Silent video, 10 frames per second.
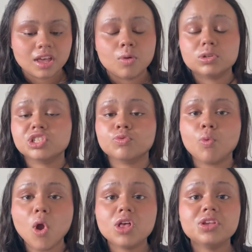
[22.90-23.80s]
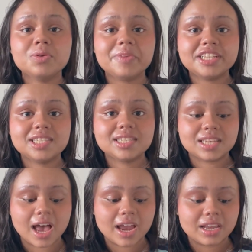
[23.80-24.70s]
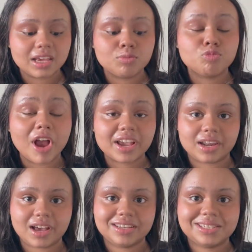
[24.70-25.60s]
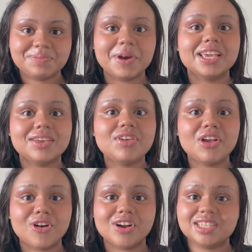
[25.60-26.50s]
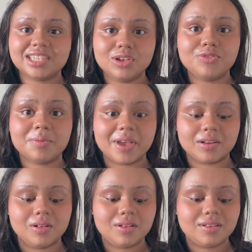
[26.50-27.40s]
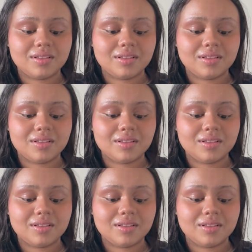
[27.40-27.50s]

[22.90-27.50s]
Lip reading: which the Royal Humane Society recognized by giving her a silver medal.